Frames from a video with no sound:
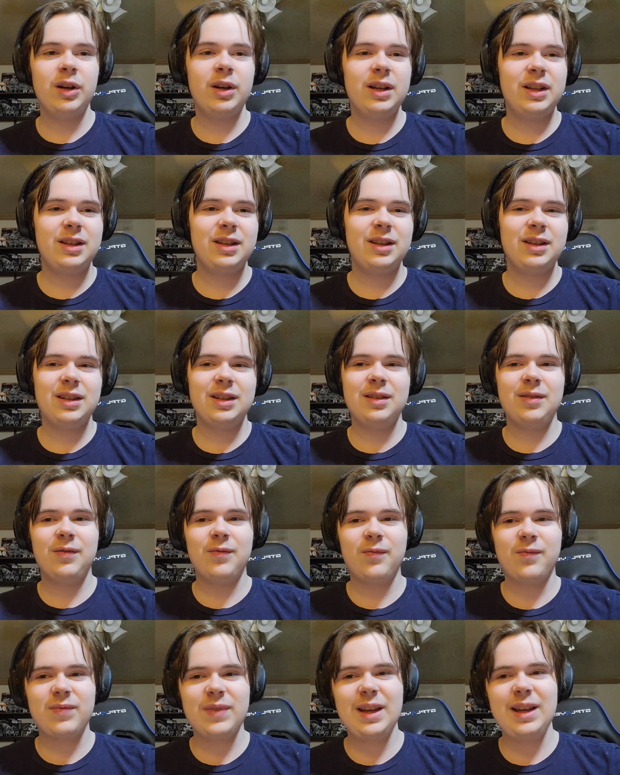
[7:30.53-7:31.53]
it
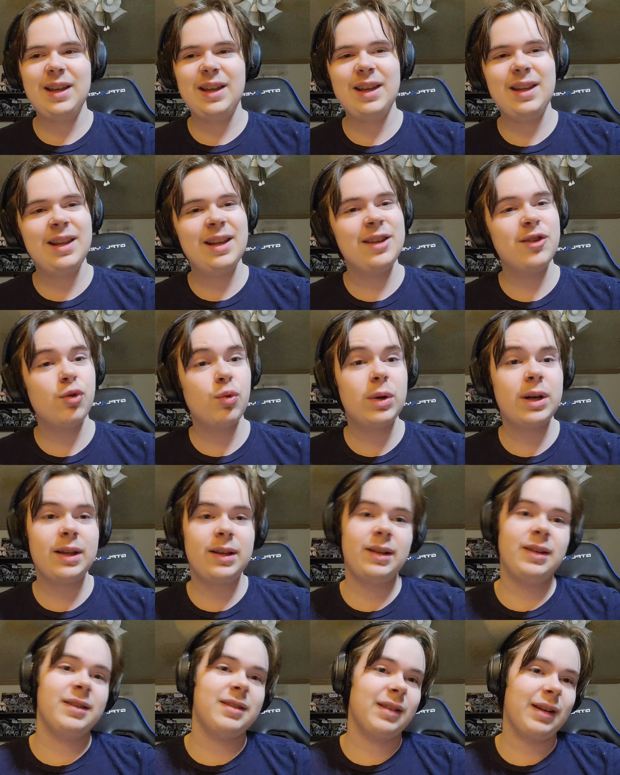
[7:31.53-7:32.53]
is what
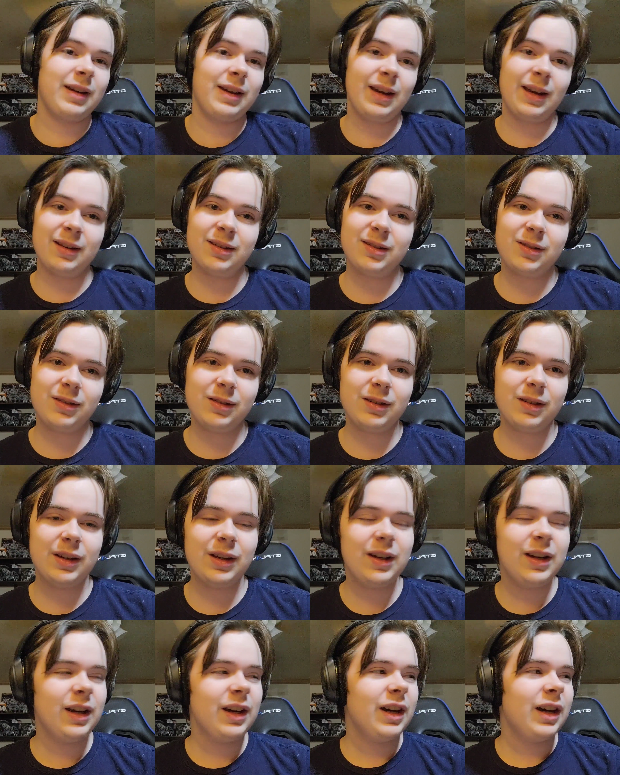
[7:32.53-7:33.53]
it is, I guess.
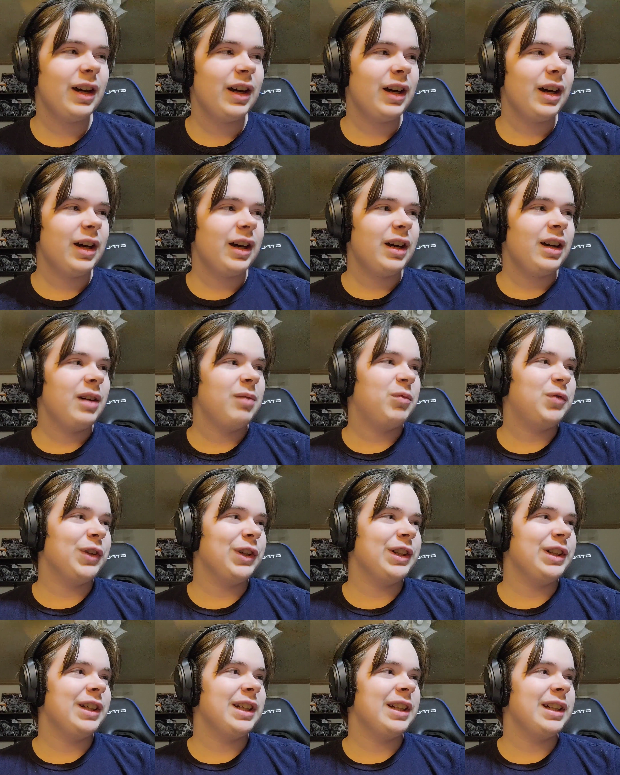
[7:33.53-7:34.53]

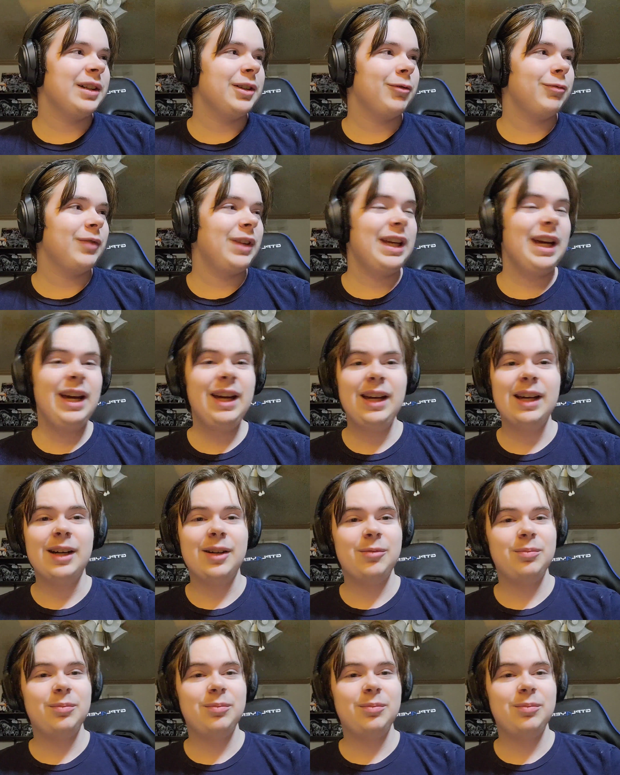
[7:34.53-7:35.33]
But, yeah.